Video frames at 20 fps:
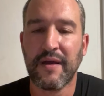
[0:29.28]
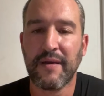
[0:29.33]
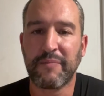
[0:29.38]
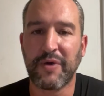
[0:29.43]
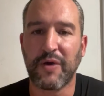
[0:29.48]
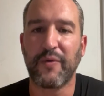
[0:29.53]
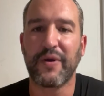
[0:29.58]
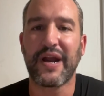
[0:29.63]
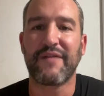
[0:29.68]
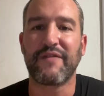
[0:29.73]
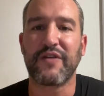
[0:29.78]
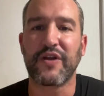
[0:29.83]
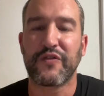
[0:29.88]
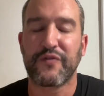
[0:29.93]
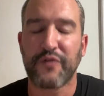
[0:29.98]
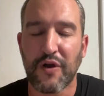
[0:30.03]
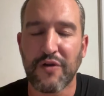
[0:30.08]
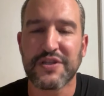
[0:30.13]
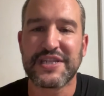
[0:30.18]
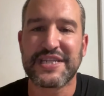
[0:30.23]
But whatever,
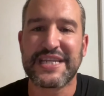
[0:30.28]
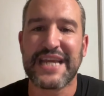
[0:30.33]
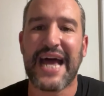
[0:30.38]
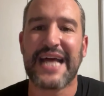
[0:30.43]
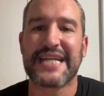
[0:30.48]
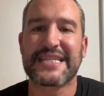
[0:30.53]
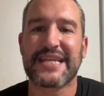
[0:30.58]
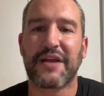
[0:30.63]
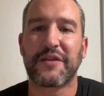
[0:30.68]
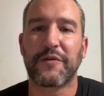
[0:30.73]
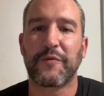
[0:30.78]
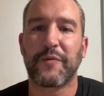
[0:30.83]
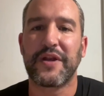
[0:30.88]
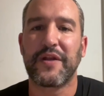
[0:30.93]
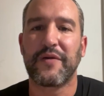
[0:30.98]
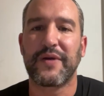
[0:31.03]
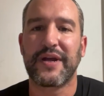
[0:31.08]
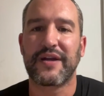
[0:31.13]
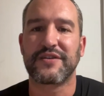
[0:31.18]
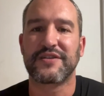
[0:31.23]
throw stats out the
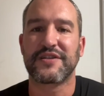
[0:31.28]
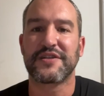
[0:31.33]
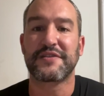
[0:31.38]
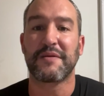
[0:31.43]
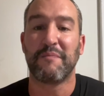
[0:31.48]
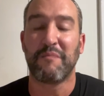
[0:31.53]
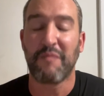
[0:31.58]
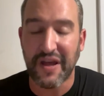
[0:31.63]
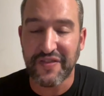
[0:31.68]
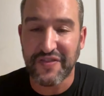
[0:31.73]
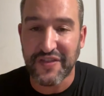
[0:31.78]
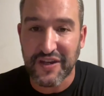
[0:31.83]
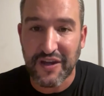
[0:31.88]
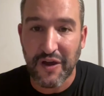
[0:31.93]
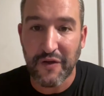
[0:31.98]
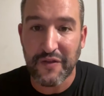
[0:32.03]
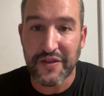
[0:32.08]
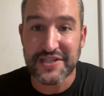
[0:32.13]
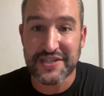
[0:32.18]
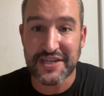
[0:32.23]
window here. Just a month
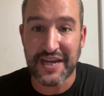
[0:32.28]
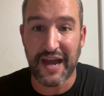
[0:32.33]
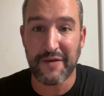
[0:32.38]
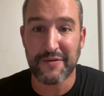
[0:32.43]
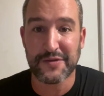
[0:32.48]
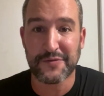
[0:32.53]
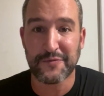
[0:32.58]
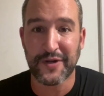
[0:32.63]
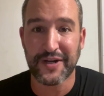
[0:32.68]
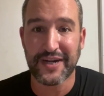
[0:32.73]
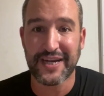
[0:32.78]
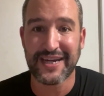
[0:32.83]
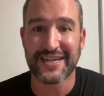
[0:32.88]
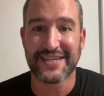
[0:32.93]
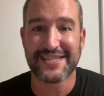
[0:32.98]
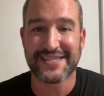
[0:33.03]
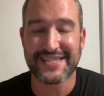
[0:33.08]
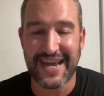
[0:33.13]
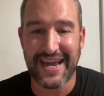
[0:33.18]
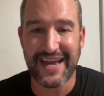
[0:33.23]
ago, this guy was working a
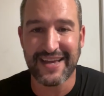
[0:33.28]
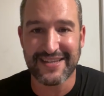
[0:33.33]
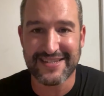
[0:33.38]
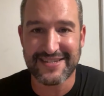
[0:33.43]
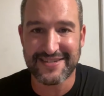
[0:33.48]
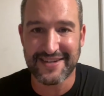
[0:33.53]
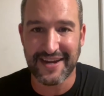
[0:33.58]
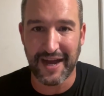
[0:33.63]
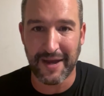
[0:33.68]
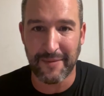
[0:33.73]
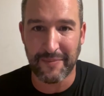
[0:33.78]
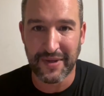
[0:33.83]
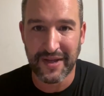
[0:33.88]
sales job.